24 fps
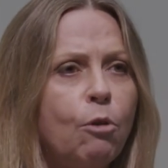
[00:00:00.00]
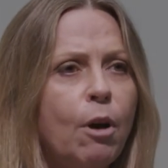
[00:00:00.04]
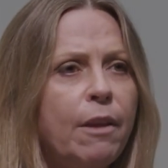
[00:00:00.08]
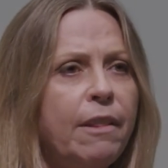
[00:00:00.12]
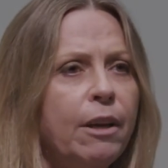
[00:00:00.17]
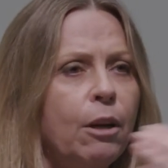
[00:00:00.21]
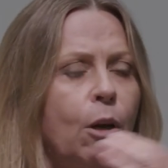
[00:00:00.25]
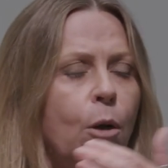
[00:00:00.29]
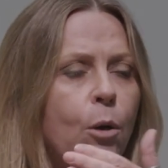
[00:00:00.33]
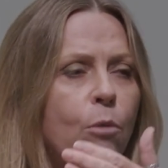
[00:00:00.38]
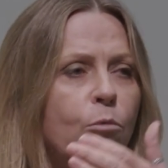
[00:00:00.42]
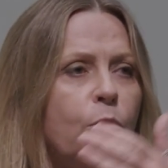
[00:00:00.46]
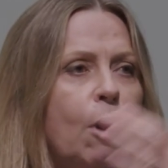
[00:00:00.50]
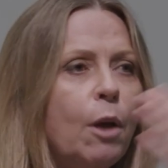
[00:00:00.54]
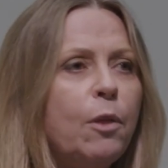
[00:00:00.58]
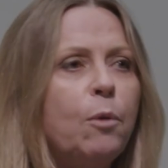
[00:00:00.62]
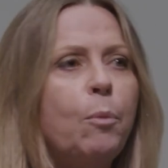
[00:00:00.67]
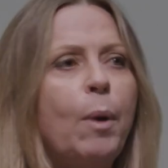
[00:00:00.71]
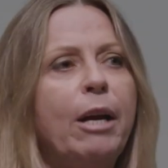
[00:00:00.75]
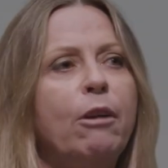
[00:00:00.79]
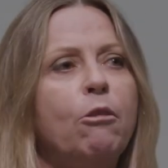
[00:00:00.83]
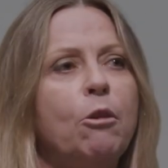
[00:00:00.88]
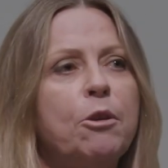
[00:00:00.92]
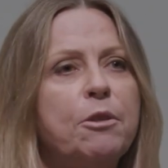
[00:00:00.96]
the
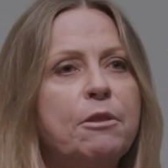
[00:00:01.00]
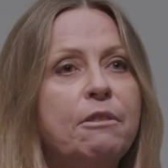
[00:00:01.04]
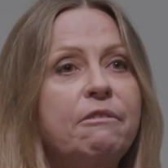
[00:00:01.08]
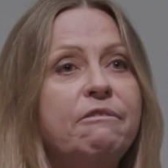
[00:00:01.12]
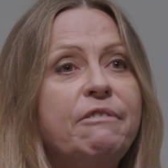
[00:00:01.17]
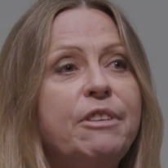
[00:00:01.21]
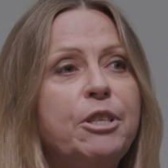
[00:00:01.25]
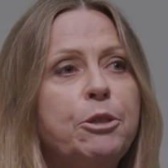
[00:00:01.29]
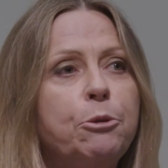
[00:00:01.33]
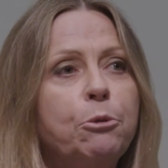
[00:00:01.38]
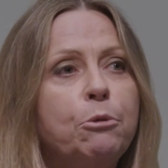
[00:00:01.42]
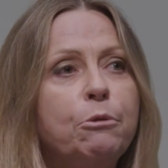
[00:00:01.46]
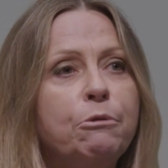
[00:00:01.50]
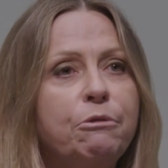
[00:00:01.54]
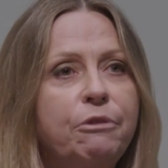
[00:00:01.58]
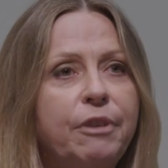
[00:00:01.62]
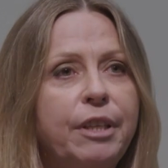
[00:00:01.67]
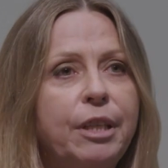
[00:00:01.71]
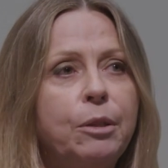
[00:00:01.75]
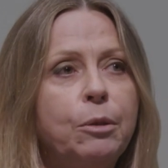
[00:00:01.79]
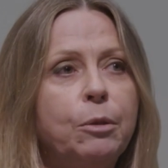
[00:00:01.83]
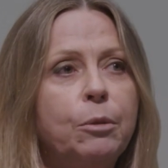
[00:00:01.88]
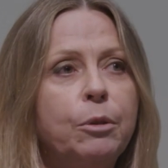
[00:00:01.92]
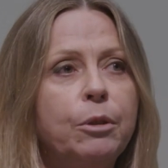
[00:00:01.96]
way across the visual
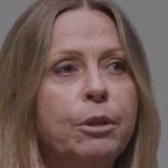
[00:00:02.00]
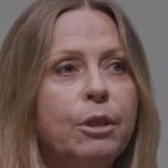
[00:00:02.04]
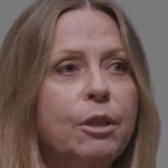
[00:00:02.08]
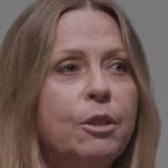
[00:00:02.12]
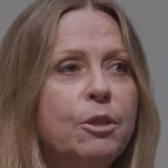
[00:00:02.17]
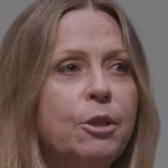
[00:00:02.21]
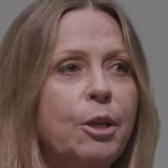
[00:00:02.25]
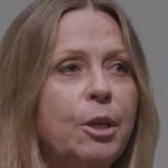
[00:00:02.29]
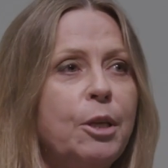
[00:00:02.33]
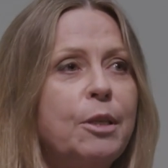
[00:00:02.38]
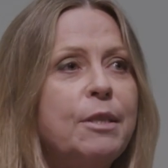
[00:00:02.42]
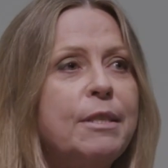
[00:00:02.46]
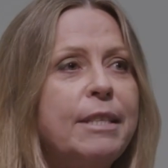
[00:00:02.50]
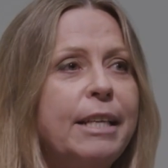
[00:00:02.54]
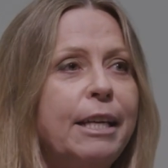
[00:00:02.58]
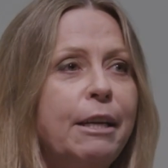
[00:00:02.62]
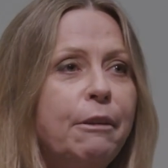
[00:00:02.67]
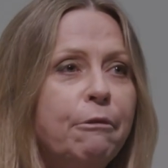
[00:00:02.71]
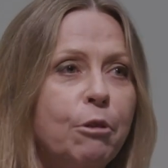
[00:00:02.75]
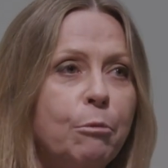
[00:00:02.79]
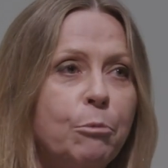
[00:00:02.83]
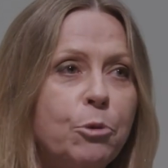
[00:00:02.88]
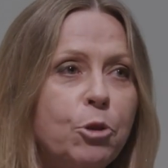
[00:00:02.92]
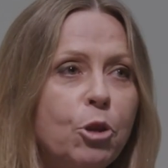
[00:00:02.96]
field. So you see
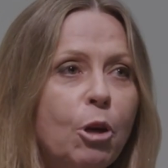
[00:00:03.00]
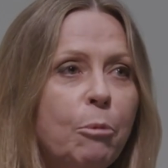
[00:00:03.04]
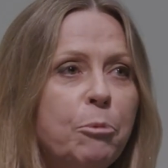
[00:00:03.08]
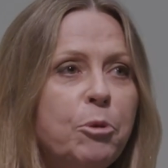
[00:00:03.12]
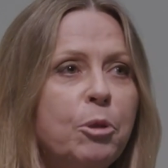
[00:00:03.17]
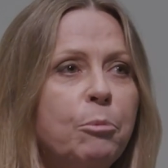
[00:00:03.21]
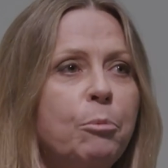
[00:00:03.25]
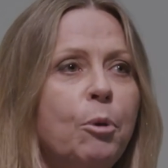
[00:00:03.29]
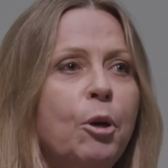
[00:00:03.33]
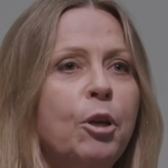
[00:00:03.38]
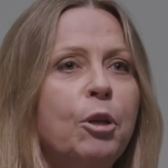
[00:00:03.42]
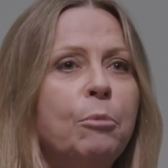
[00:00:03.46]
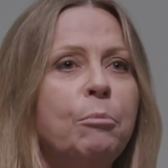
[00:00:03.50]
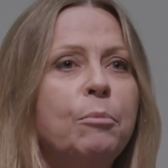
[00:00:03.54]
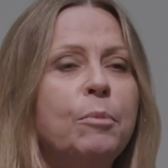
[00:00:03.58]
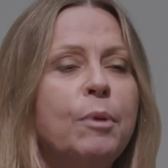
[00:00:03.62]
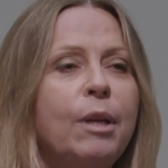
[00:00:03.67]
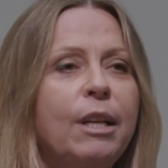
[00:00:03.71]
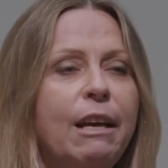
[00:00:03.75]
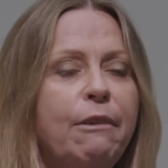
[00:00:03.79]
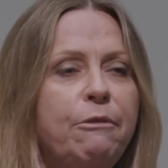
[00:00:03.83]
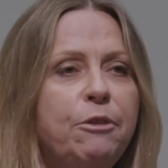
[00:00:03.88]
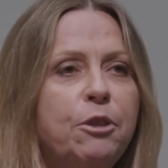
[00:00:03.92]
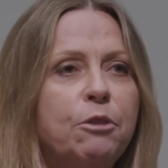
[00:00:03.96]
it from top to bottom,
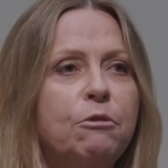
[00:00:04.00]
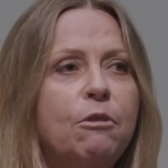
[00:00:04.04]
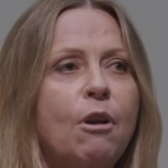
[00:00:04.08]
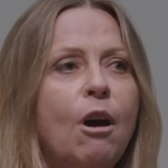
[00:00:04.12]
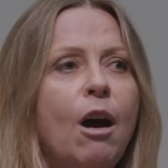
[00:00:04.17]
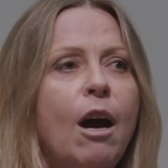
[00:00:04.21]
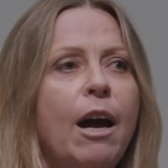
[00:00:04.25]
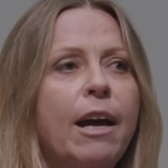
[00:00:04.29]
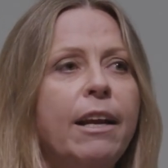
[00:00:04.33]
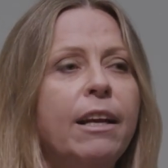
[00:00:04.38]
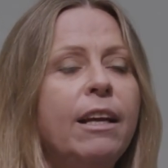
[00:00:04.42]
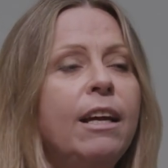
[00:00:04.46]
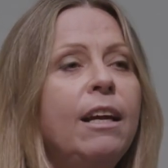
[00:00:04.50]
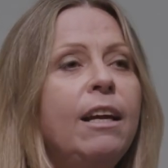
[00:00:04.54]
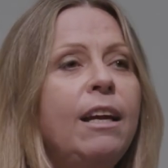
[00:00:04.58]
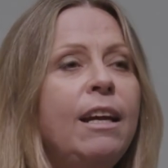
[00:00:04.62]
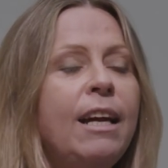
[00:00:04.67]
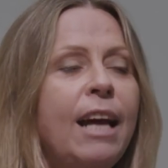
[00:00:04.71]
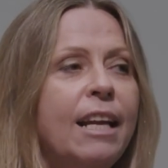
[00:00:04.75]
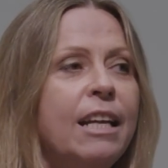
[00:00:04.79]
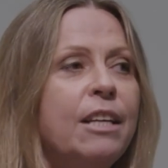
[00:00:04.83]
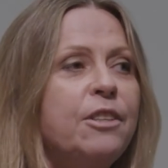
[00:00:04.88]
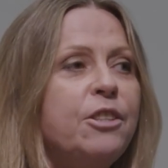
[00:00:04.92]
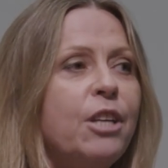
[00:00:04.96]
left to right,
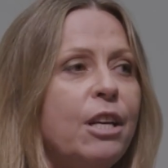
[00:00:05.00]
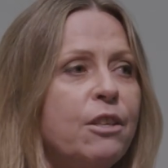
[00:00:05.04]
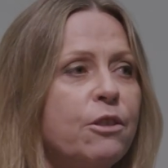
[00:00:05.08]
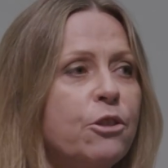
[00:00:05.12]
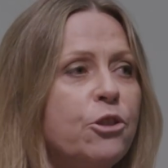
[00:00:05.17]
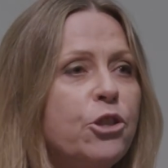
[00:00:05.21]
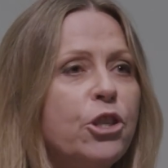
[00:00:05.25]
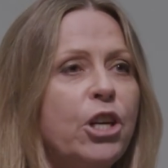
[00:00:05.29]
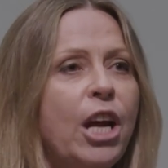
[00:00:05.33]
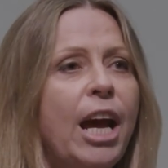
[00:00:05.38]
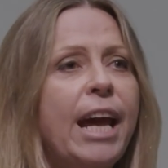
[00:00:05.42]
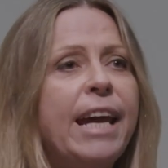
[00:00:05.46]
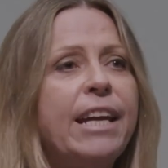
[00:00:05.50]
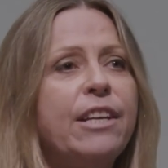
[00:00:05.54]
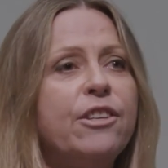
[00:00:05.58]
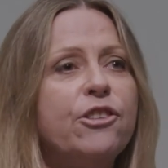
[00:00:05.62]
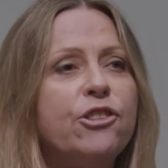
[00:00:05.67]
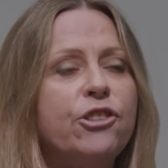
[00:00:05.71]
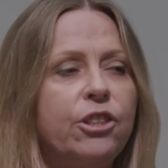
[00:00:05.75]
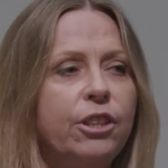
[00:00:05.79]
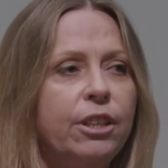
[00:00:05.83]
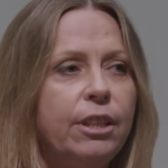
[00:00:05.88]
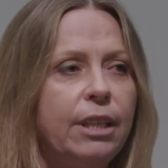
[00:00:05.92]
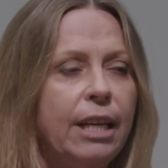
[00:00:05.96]
and it doesn't
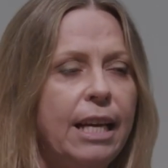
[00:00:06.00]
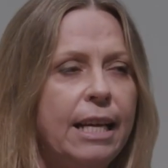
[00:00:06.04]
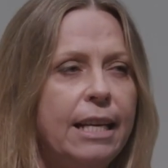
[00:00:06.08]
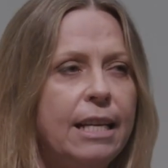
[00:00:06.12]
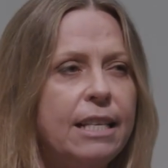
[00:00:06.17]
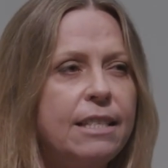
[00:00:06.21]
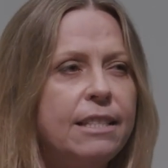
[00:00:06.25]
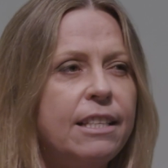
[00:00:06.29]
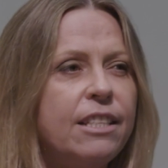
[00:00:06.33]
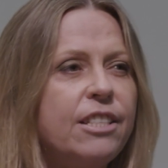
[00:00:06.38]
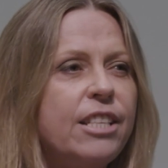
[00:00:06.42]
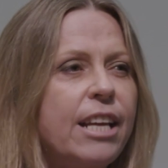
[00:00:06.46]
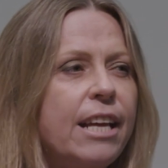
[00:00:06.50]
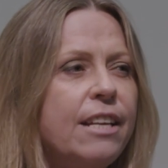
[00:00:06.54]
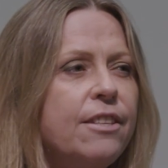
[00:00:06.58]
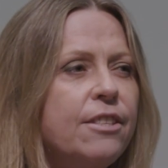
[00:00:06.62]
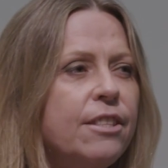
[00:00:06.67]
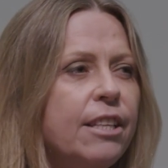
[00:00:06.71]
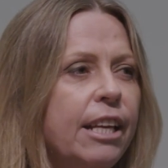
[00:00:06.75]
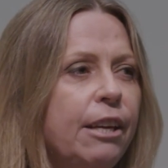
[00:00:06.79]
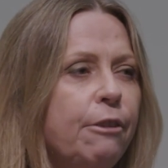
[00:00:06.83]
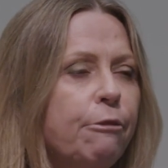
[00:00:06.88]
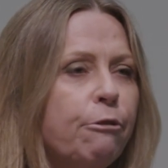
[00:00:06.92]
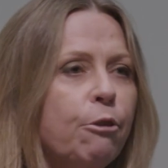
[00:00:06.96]
change in its
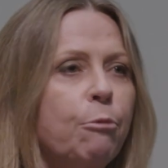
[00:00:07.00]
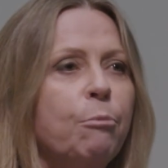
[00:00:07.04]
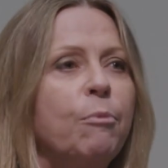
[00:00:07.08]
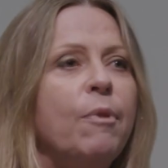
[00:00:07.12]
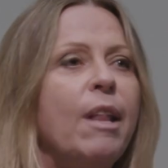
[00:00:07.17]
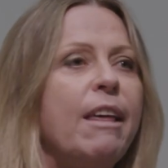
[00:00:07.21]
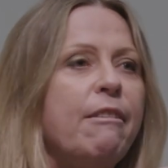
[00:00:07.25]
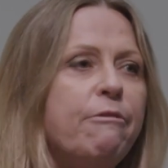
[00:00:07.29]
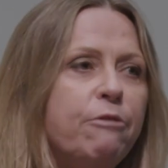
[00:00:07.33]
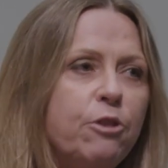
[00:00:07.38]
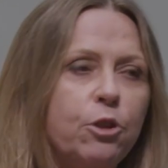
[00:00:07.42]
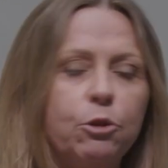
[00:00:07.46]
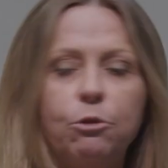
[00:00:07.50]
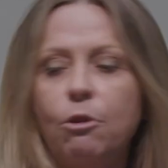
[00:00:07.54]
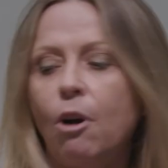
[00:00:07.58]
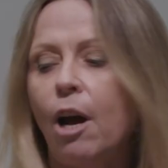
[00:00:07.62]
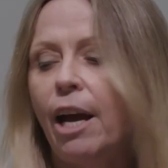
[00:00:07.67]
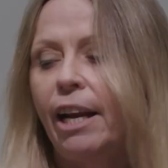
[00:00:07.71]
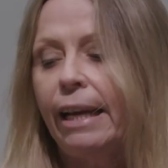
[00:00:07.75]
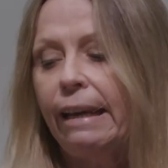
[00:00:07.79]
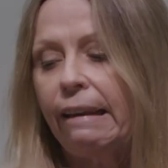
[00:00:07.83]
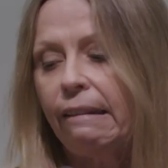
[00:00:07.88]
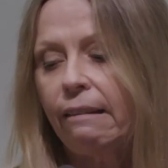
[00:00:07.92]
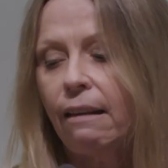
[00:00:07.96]
intensity from left to
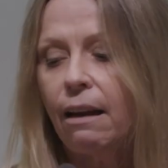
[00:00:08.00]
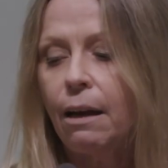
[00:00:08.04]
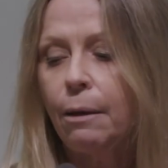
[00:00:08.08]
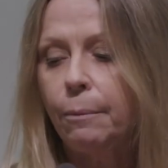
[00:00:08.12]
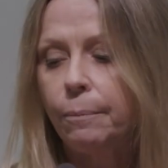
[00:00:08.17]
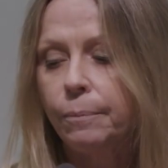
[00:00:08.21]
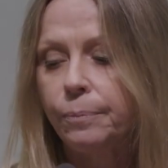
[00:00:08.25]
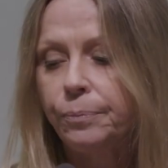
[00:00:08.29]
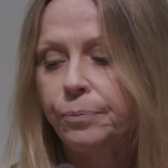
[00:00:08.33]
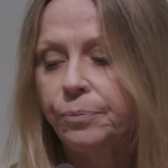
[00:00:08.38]
right either.